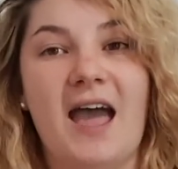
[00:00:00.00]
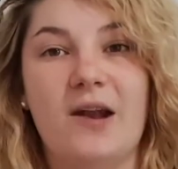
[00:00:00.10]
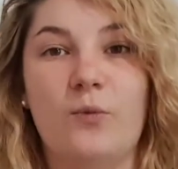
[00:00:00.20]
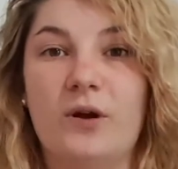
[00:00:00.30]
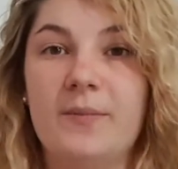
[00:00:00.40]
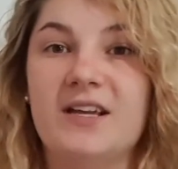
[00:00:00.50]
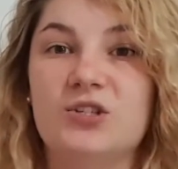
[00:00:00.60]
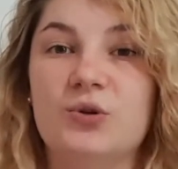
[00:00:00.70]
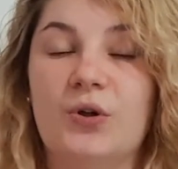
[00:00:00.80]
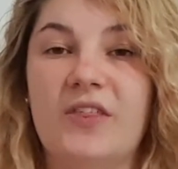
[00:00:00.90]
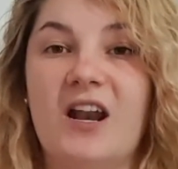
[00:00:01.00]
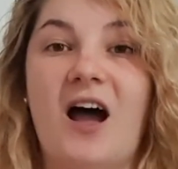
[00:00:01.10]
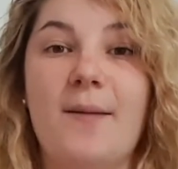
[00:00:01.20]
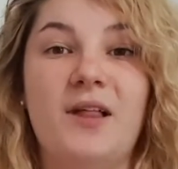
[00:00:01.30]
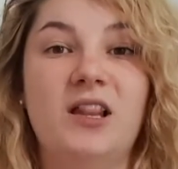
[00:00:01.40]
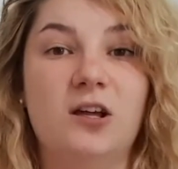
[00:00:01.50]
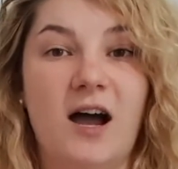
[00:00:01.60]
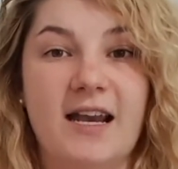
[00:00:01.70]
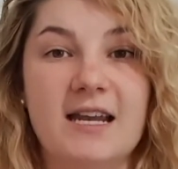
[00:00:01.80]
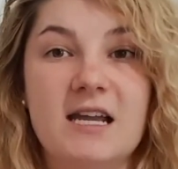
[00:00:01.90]
and I want to make sure that I'm
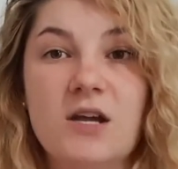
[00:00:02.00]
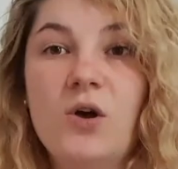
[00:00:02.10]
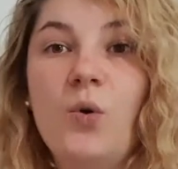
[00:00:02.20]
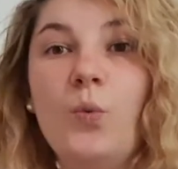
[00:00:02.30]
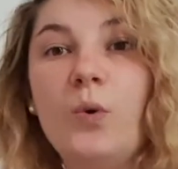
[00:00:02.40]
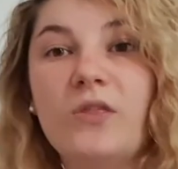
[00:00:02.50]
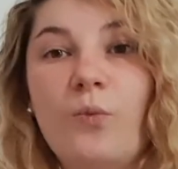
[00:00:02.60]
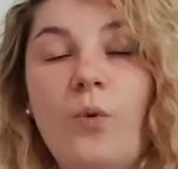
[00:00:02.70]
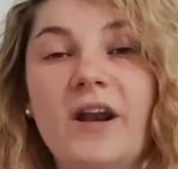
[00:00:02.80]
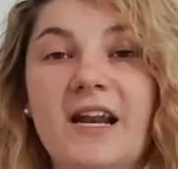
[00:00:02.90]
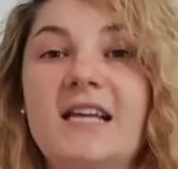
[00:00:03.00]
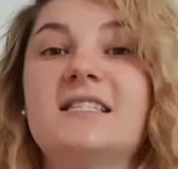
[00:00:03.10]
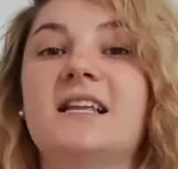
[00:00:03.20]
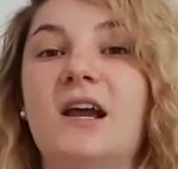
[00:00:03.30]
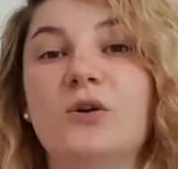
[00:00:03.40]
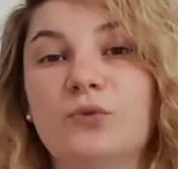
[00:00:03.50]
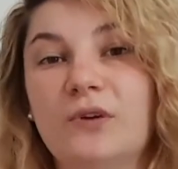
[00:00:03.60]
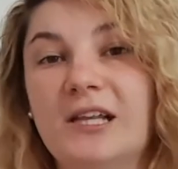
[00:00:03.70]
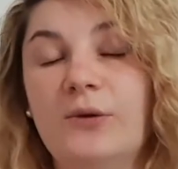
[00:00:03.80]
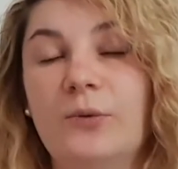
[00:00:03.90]
aligning with what it is that I
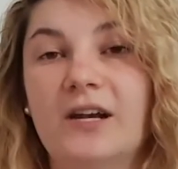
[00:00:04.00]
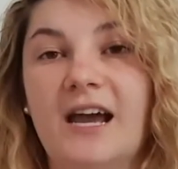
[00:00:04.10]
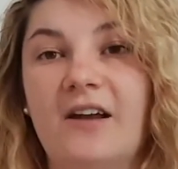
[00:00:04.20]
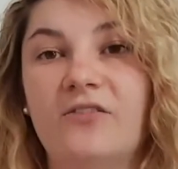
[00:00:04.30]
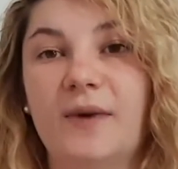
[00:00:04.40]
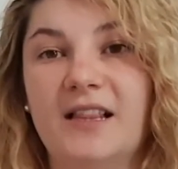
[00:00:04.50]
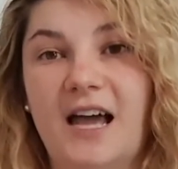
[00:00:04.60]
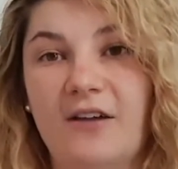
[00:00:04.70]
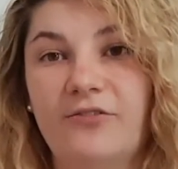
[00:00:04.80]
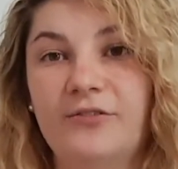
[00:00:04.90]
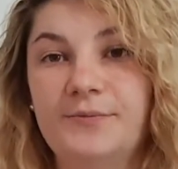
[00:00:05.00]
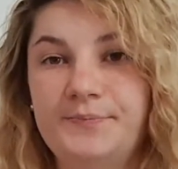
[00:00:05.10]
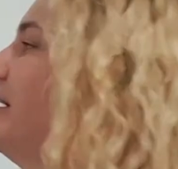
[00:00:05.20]
really want out of my life.